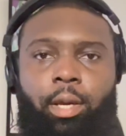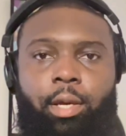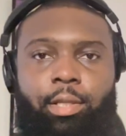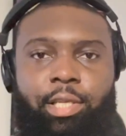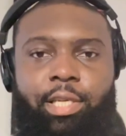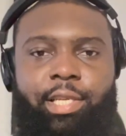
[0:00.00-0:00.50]

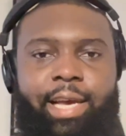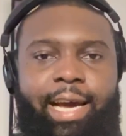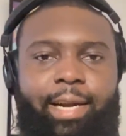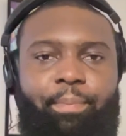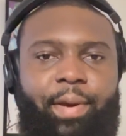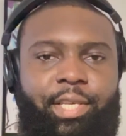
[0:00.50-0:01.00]
The
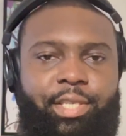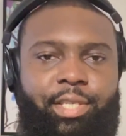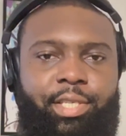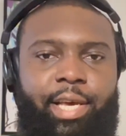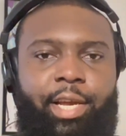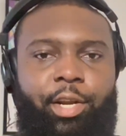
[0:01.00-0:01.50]
Indiana Pacers
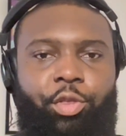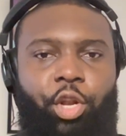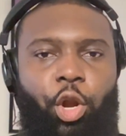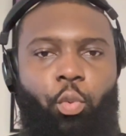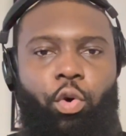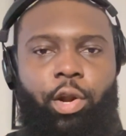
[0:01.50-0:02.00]
taking a
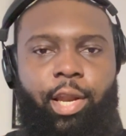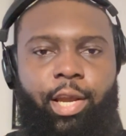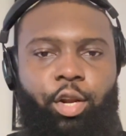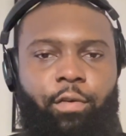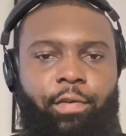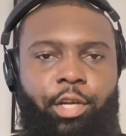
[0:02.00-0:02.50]
3-1 lead
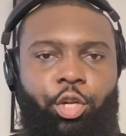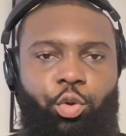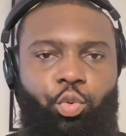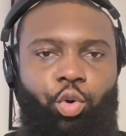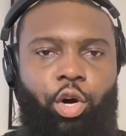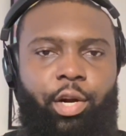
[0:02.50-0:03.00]
over the
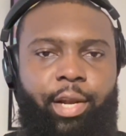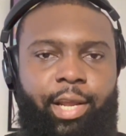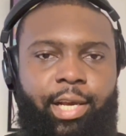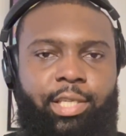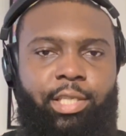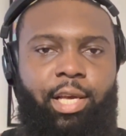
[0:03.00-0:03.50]
New York
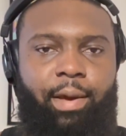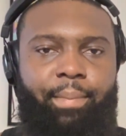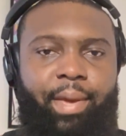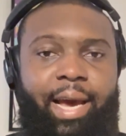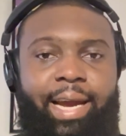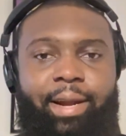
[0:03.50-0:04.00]
Knicks
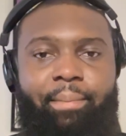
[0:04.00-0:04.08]
behind the